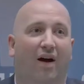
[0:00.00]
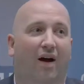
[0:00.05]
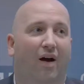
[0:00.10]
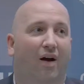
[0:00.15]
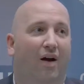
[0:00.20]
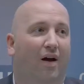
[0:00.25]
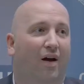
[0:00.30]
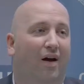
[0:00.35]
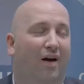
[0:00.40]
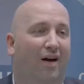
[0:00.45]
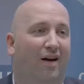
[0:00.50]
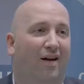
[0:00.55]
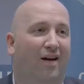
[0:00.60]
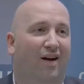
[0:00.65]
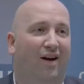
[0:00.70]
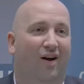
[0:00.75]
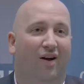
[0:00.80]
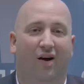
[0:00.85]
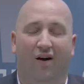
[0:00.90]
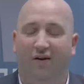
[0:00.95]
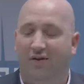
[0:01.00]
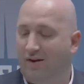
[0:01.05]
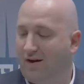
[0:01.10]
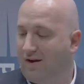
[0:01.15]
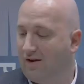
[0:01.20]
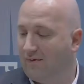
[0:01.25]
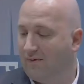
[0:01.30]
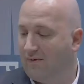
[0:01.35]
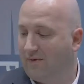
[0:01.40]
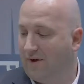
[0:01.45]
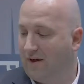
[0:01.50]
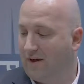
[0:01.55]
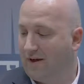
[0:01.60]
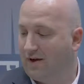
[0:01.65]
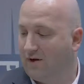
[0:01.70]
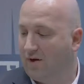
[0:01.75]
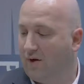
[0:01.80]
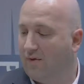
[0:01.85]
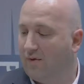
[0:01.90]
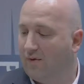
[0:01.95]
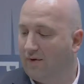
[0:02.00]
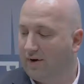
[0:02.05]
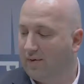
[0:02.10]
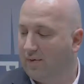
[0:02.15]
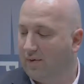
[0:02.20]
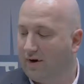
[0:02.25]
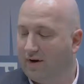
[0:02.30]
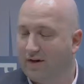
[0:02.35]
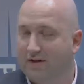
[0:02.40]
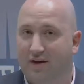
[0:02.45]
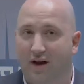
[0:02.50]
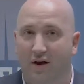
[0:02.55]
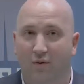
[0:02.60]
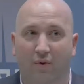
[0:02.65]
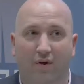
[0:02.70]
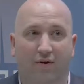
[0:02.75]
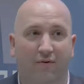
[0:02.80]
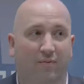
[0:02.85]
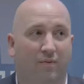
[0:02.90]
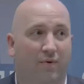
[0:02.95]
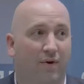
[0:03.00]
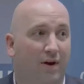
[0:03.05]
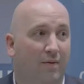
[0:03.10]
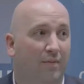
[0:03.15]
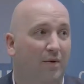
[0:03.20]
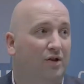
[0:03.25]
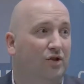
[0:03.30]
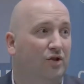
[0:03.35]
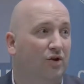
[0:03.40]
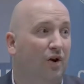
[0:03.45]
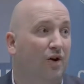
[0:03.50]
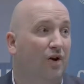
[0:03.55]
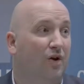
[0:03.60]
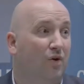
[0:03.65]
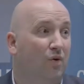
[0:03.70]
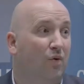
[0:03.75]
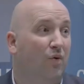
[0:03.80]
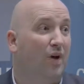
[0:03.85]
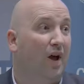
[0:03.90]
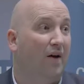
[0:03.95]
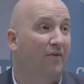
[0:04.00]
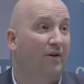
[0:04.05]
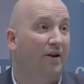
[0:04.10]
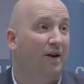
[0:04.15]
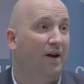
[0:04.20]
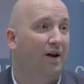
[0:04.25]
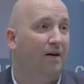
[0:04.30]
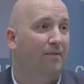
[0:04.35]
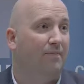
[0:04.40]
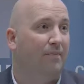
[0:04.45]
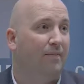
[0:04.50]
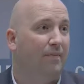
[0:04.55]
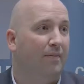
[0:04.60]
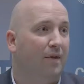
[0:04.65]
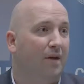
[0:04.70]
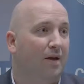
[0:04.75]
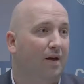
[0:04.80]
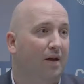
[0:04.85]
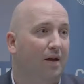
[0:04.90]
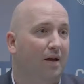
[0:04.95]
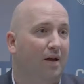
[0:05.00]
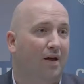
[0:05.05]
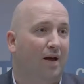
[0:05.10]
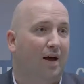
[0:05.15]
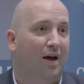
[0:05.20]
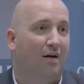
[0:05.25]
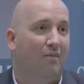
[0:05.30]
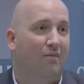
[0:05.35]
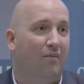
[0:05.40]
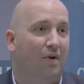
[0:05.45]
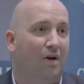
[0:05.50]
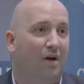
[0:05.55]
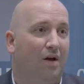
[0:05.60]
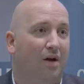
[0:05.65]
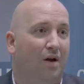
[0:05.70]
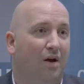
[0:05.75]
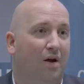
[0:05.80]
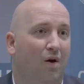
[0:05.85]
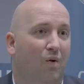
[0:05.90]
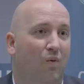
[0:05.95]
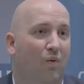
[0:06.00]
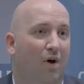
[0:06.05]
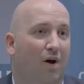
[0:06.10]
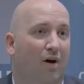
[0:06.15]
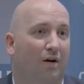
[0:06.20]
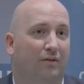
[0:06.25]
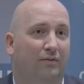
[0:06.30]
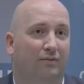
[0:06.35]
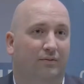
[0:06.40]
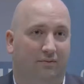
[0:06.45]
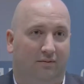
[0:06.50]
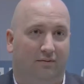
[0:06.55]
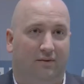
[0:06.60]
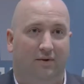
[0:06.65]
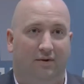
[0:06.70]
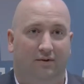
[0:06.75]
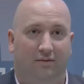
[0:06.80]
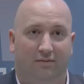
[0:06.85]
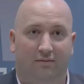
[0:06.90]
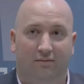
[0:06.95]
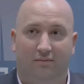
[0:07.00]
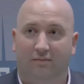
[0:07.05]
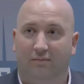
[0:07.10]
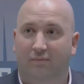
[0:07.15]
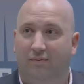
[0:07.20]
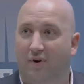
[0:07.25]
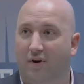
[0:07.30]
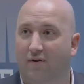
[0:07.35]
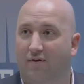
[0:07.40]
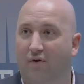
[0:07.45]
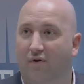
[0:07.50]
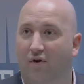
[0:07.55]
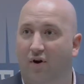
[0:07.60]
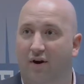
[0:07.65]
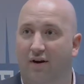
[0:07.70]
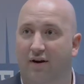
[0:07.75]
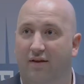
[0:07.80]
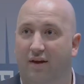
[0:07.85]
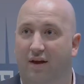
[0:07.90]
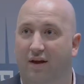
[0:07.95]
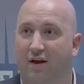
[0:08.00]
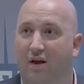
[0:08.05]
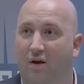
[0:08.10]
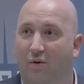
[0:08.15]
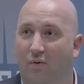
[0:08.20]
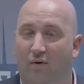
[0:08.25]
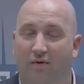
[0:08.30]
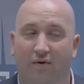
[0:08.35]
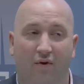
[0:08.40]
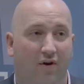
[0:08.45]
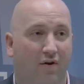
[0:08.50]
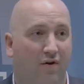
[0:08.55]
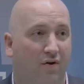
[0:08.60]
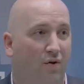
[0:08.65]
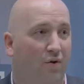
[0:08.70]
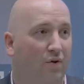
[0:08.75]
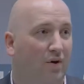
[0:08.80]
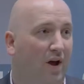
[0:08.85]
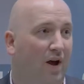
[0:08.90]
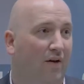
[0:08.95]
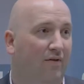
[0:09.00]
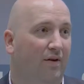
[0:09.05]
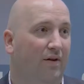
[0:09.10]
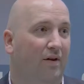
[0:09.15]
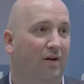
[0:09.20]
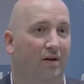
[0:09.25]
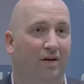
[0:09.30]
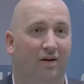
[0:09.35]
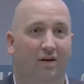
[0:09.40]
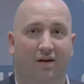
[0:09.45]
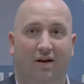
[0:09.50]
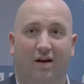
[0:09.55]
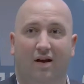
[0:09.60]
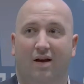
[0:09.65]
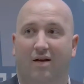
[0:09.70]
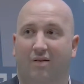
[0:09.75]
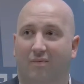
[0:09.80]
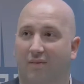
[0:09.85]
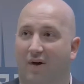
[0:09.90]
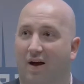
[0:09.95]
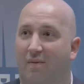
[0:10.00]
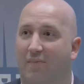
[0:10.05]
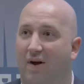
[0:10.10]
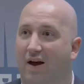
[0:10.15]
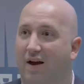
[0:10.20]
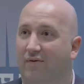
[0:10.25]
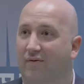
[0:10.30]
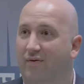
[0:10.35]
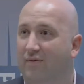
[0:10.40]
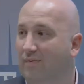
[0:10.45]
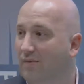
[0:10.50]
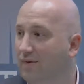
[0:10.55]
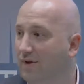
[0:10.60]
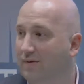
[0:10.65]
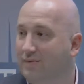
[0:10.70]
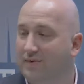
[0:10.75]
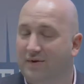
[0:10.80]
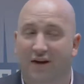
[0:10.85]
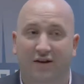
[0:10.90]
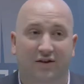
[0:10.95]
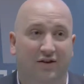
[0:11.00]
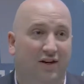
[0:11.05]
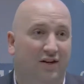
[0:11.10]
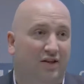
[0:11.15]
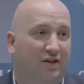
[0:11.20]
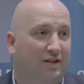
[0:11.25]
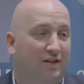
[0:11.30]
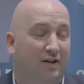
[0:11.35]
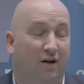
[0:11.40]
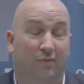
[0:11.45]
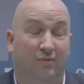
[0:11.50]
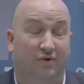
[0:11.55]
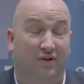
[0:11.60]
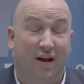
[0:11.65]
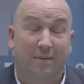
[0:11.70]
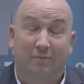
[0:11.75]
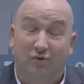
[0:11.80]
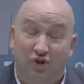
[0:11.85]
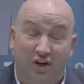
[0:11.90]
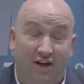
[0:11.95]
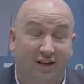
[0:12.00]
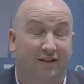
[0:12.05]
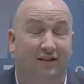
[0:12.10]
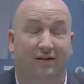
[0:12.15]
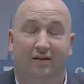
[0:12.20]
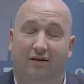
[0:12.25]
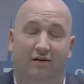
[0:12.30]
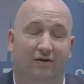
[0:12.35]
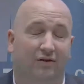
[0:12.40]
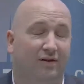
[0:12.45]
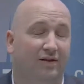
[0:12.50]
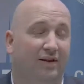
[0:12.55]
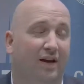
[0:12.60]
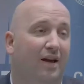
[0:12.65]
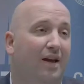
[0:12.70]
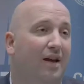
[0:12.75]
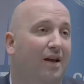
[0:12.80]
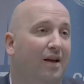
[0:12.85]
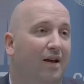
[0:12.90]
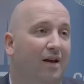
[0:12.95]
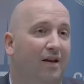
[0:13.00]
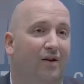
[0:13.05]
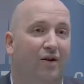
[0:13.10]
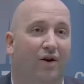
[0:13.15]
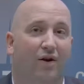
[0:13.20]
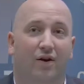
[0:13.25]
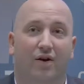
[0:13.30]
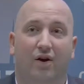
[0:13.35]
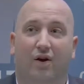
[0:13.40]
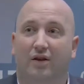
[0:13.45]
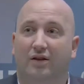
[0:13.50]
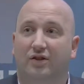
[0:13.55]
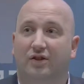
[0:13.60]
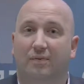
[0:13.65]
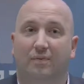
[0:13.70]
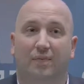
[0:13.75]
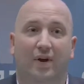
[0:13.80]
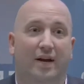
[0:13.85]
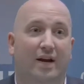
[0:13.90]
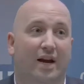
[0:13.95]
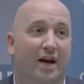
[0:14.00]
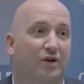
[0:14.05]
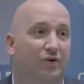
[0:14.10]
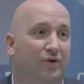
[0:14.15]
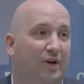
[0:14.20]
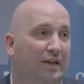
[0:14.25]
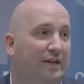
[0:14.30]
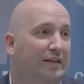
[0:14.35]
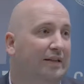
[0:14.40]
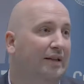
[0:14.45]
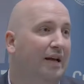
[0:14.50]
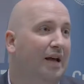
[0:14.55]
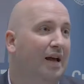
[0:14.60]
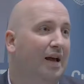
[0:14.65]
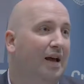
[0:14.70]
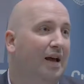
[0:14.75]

I think I'm fairly confident when I say we've pretty much got it all covered here. Well, a bit of a rider there. We've got it all covered, apart from obstetrics, I should say, gynecology and paediatrics.